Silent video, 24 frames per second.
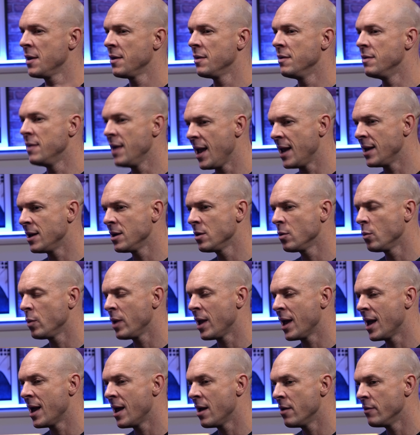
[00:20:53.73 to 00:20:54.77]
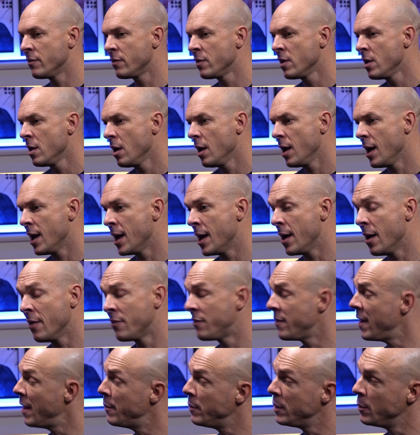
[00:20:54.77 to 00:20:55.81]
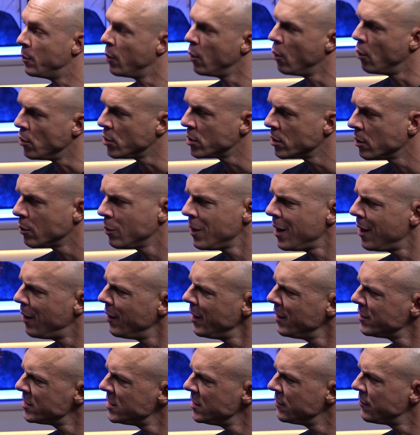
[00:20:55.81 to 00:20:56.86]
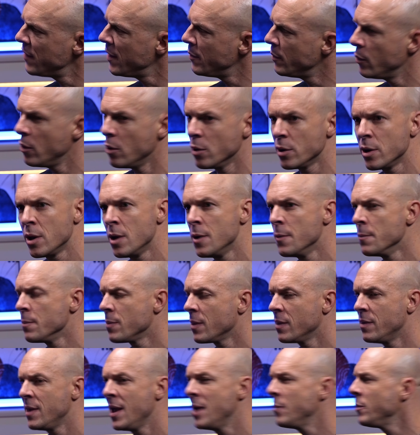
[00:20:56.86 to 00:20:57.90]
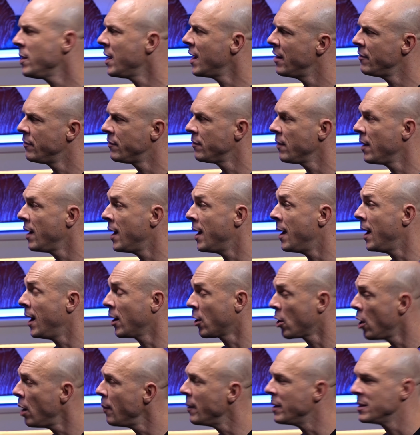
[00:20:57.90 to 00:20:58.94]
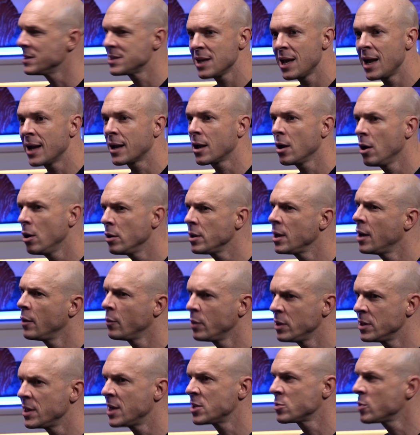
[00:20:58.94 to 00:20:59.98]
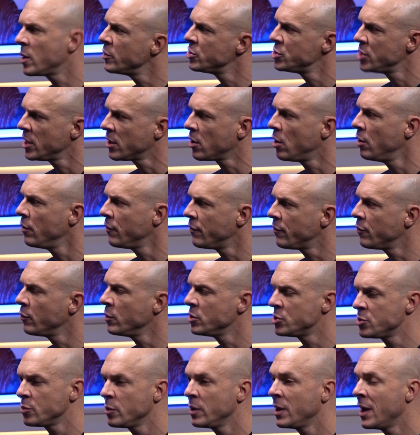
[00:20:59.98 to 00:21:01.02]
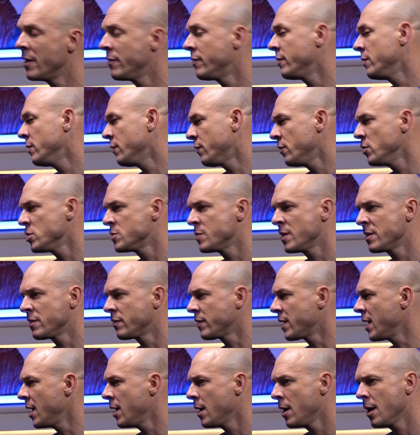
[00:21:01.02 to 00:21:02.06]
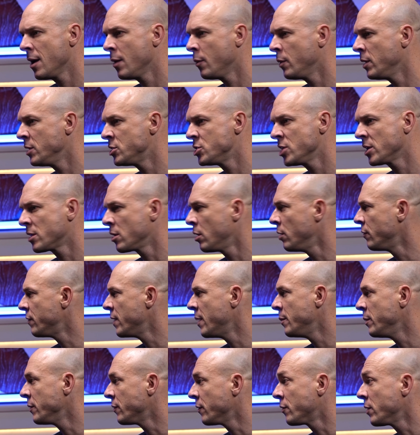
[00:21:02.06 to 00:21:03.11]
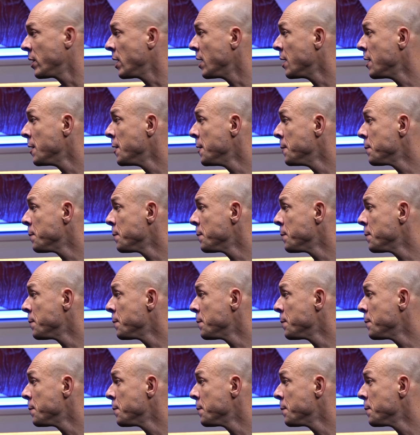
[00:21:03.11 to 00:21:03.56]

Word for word: Then we have uh, a family board. Wow, interesting family board. Then we have uh, a comments like, oh yeah, we, that's why we check whole, which we have in the first month of care, uh, we check the whole family for free.